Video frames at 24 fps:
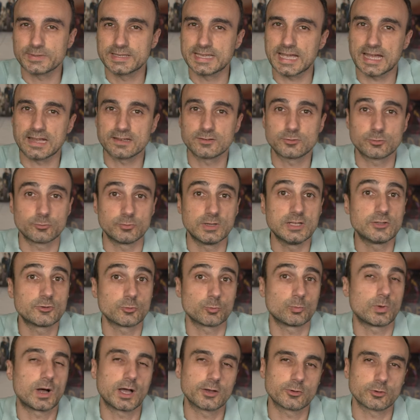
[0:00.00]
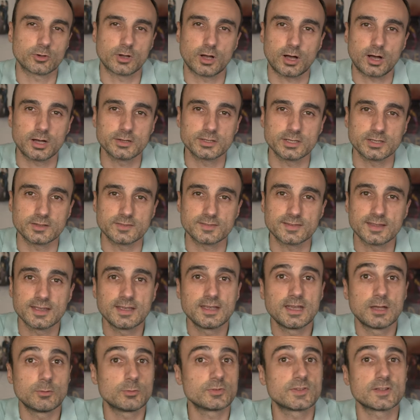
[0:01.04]
began to reach a wider audience
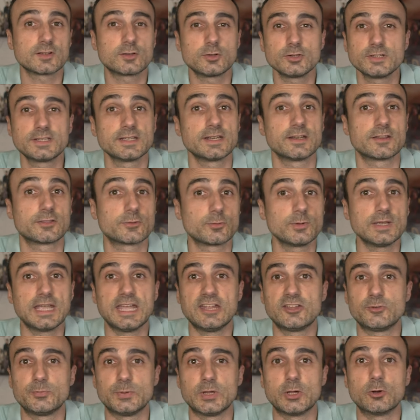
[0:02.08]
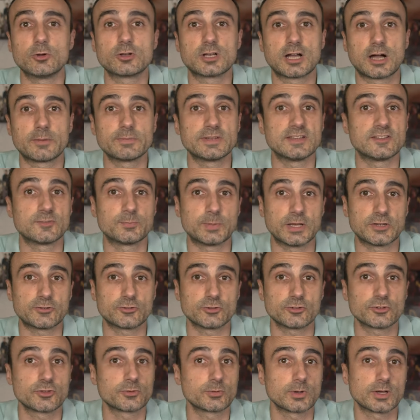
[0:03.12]
and was included in 3 HBO comedy
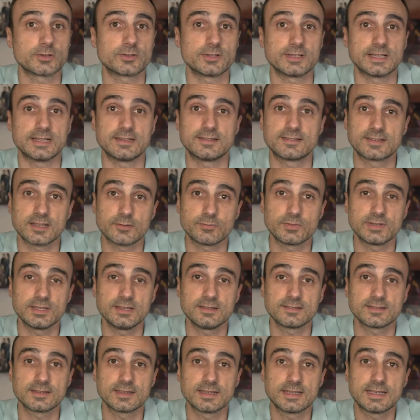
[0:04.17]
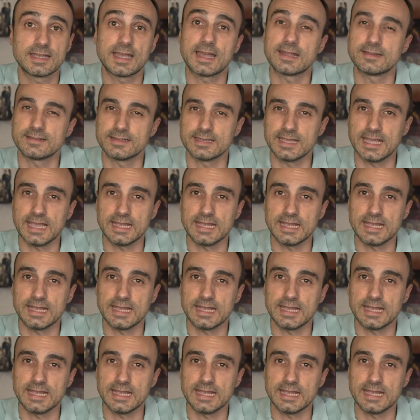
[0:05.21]
specials throughout the late 70s and the